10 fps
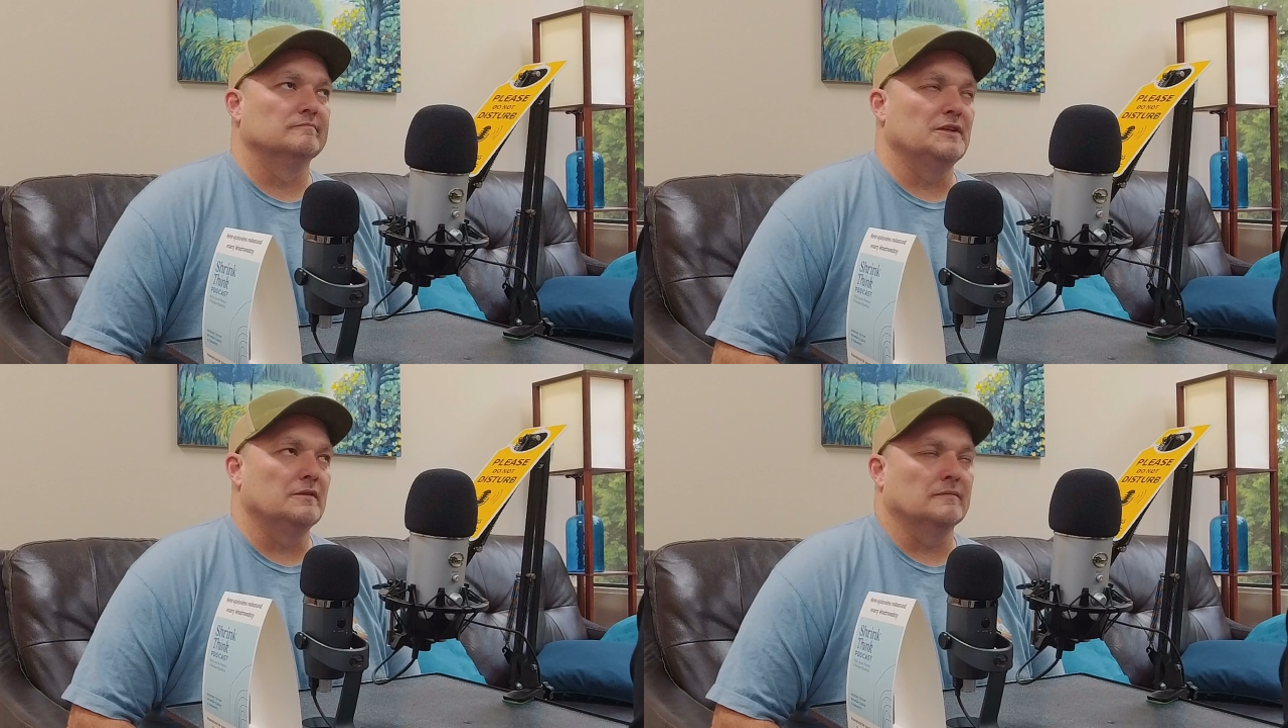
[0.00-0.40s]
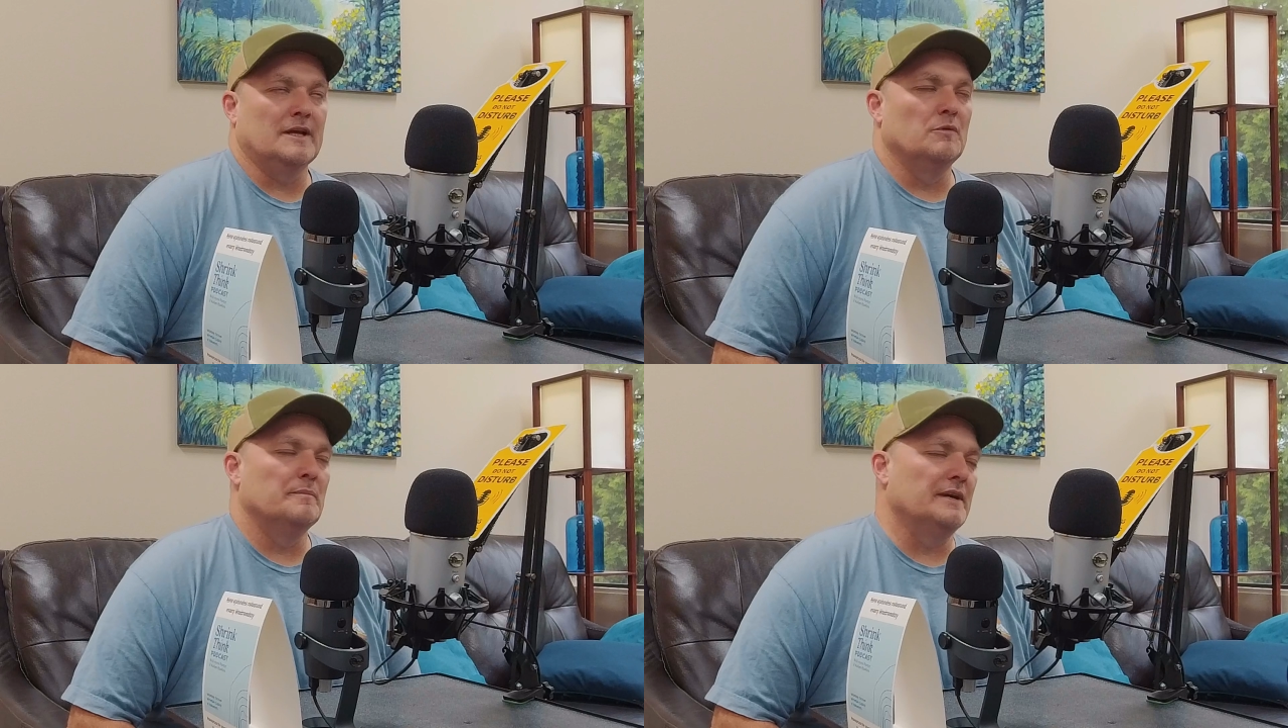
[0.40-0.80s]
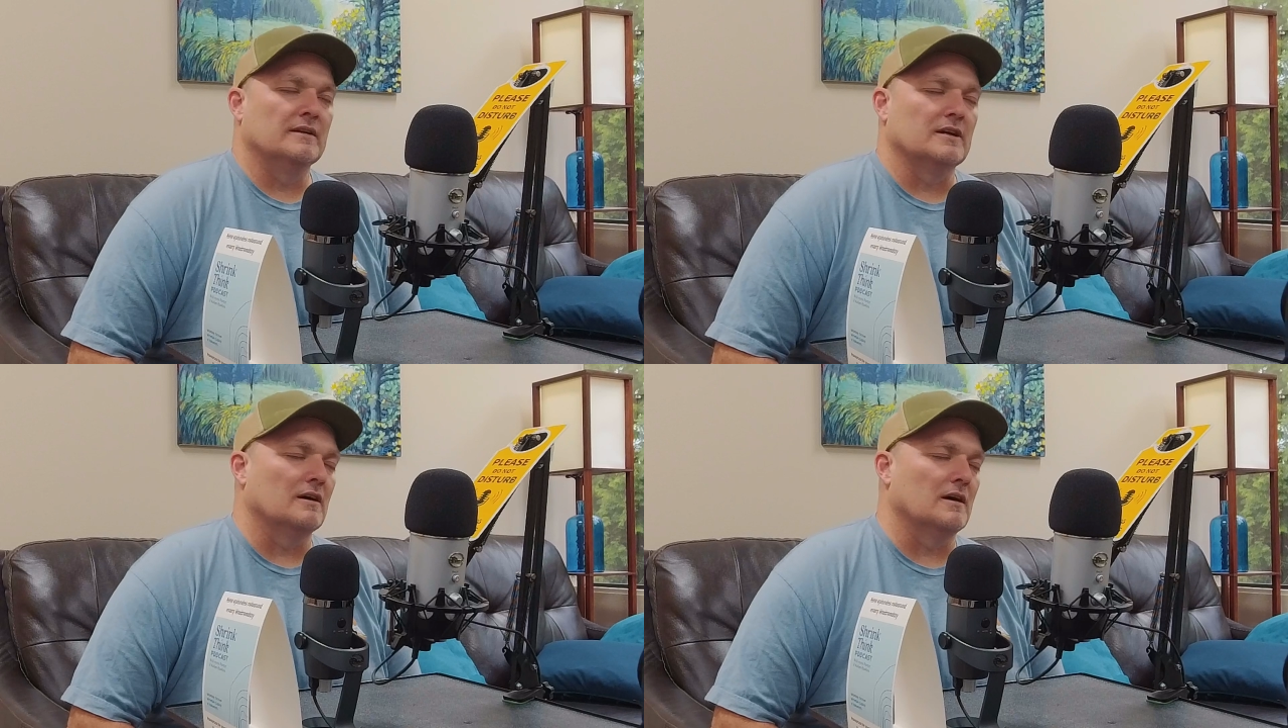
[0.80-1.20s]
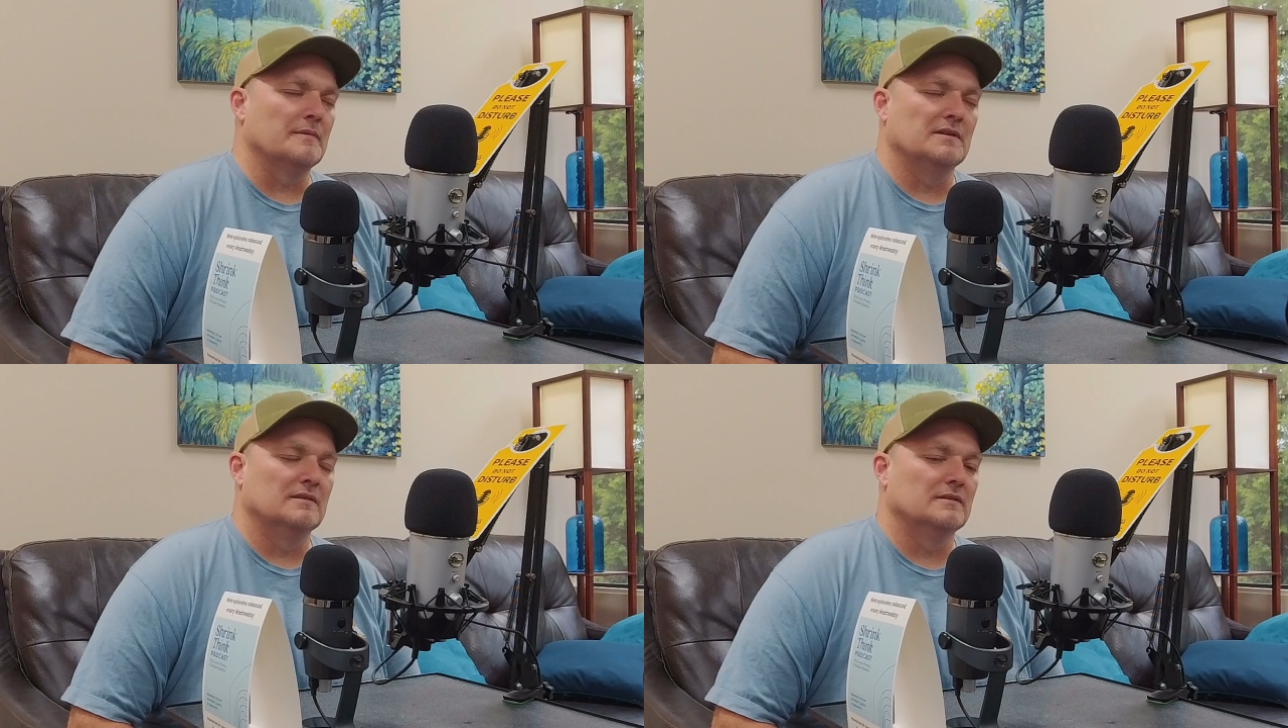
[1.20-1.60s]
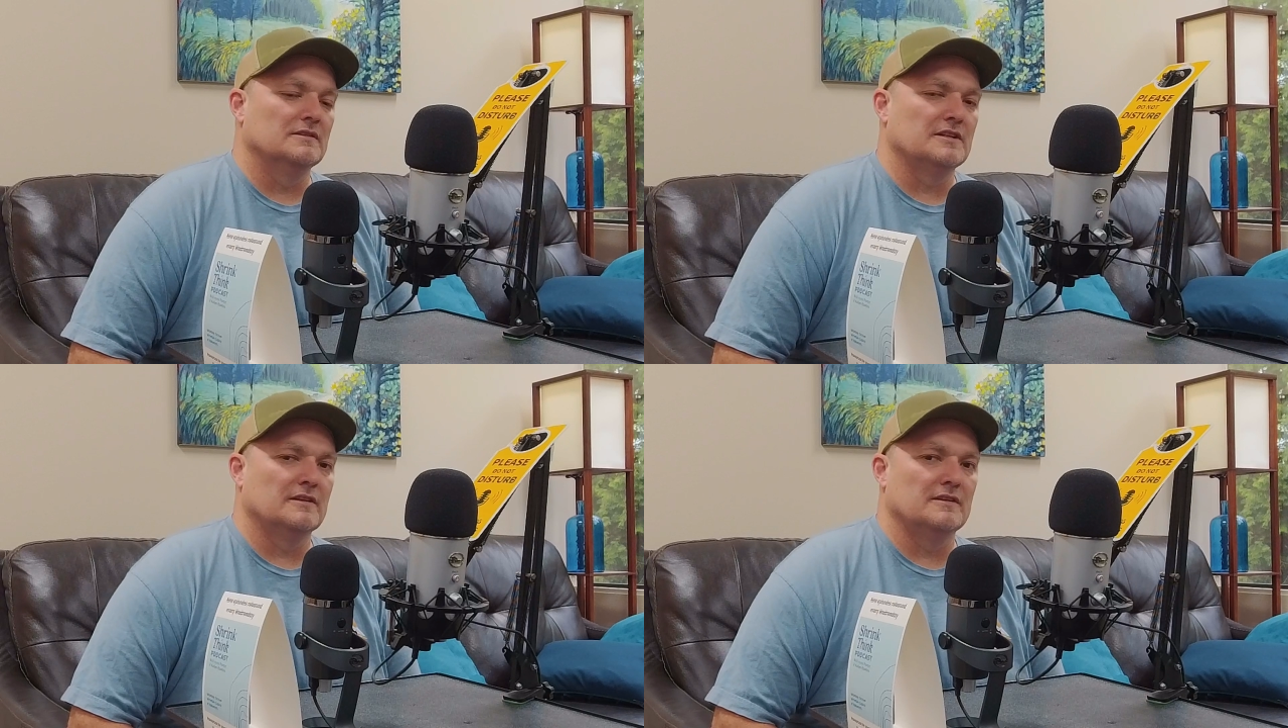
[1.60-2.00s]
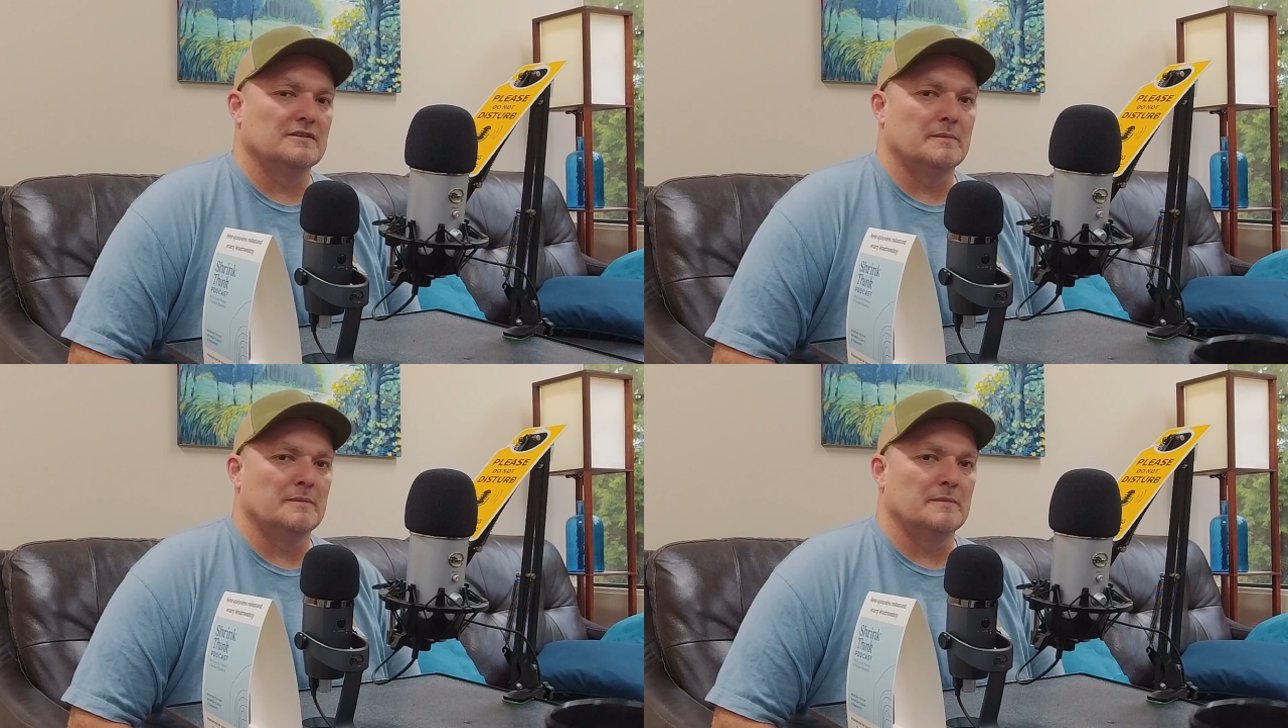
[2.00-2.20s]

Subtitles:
It wouldn't be uncommon to